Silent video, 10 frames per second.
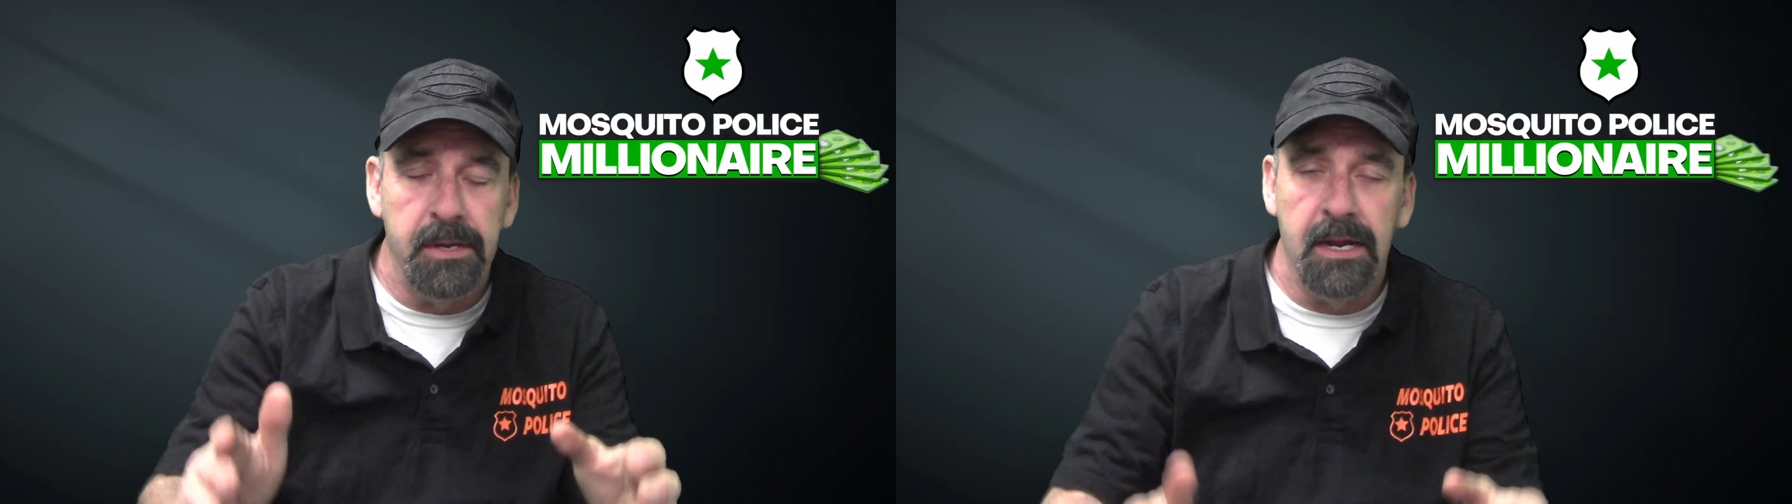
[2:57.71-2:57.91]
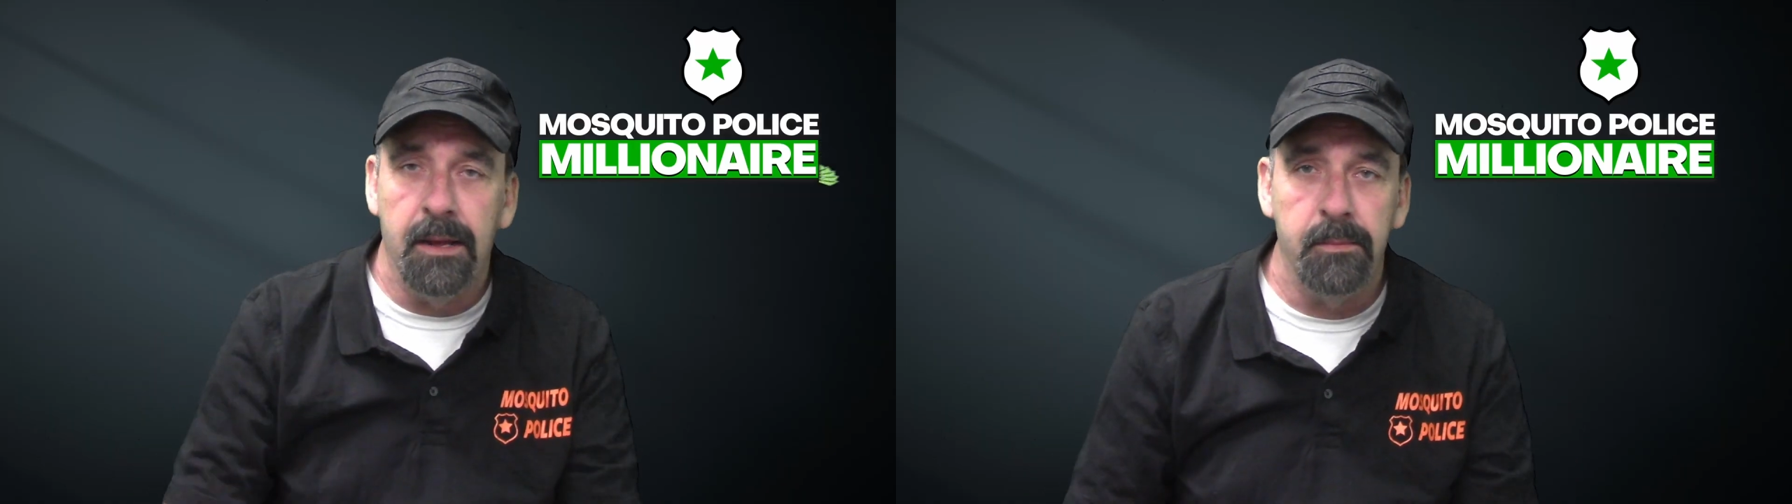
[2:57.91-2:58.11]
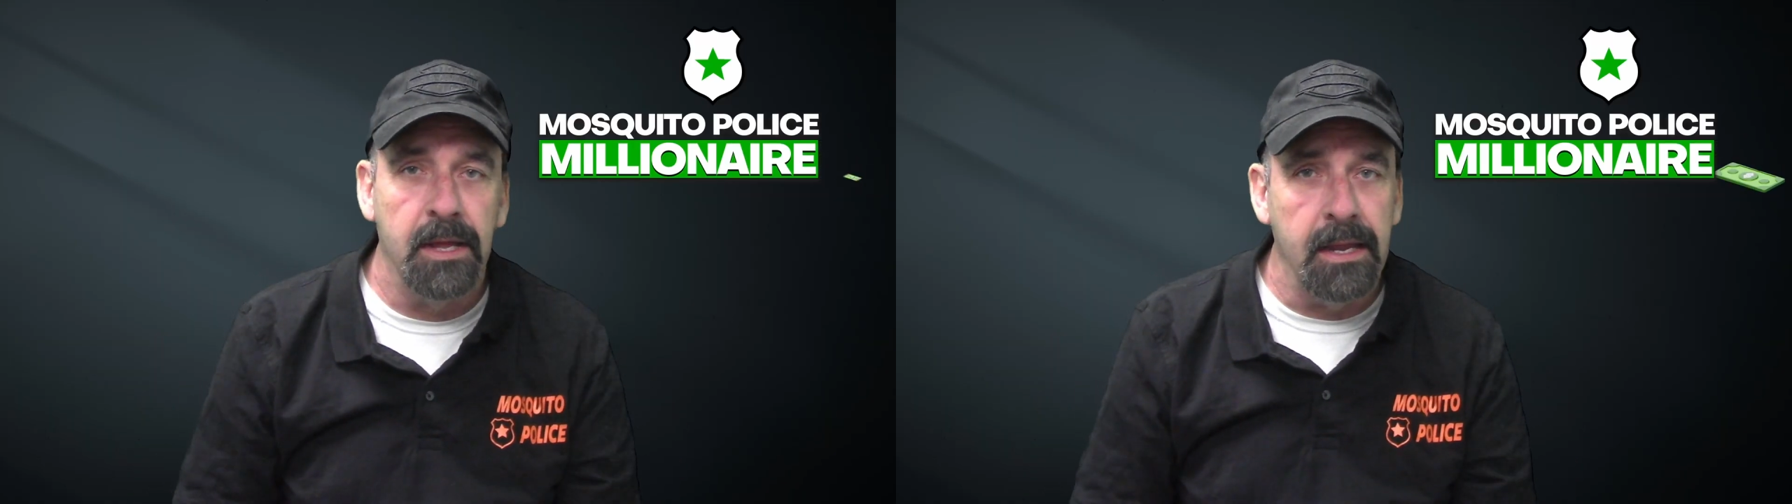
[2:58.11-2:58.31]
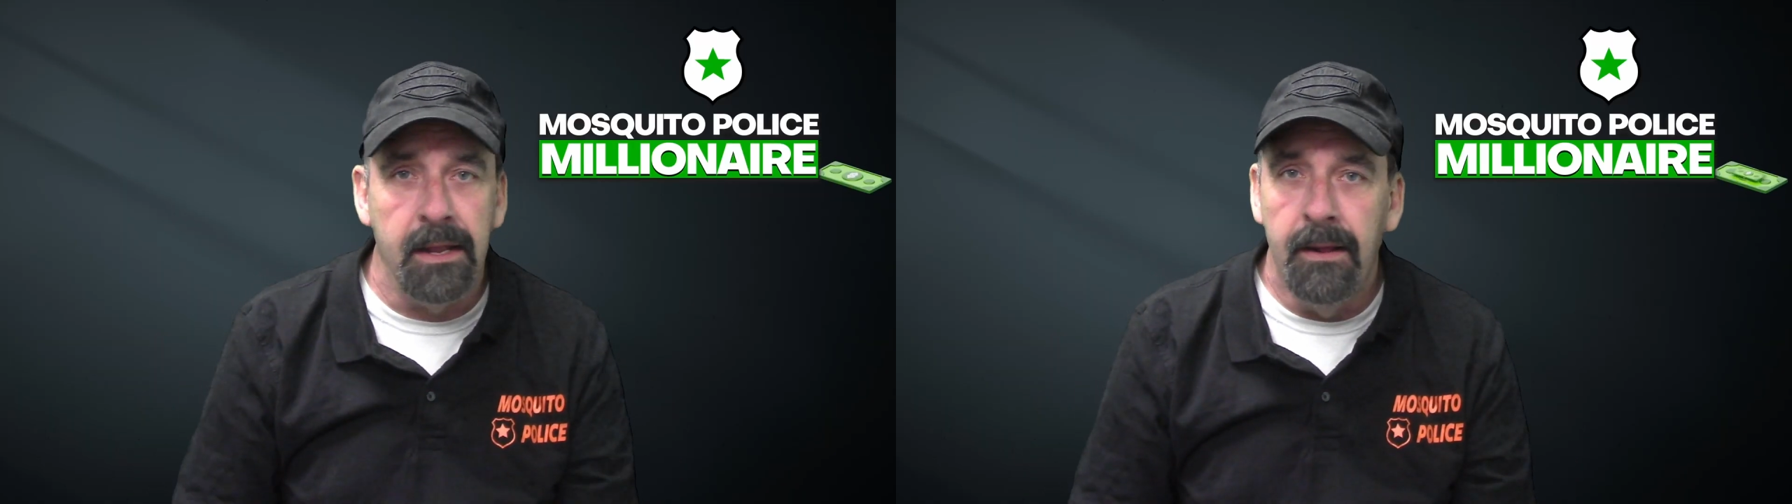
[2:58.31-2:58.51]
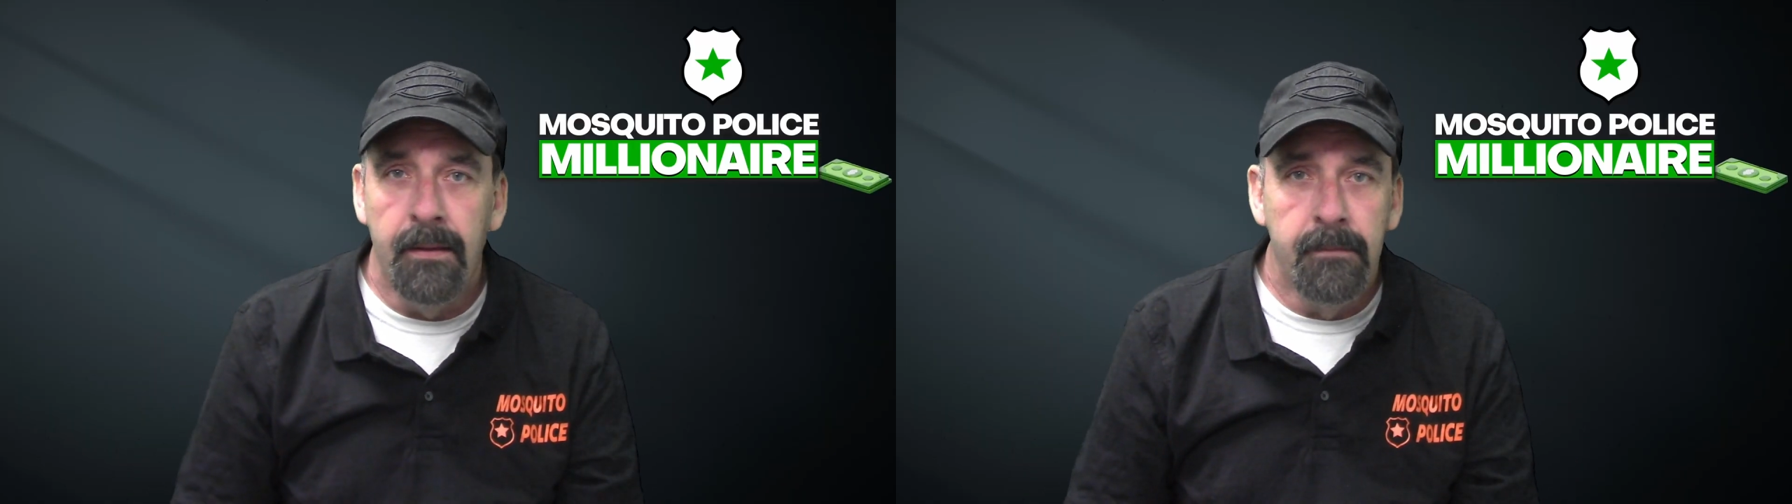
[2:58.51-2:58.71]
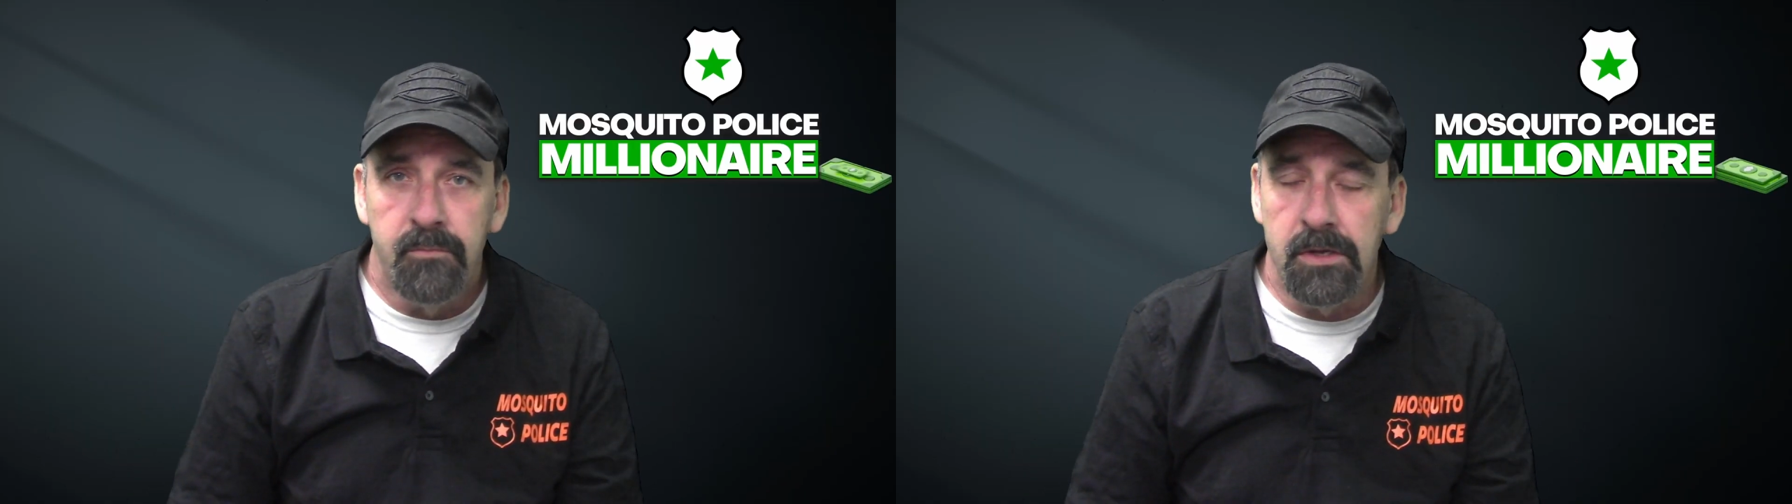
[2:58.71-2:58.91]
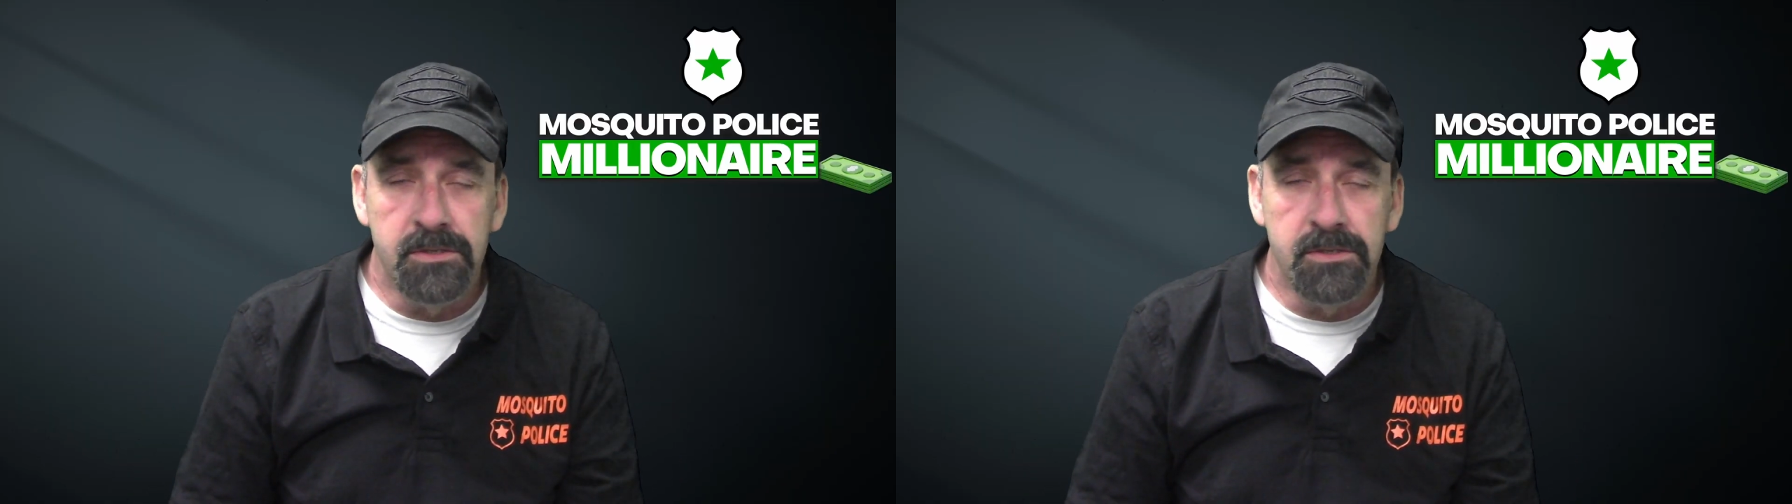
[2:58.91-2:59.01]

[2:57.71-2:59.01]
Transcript: And I'm like, you're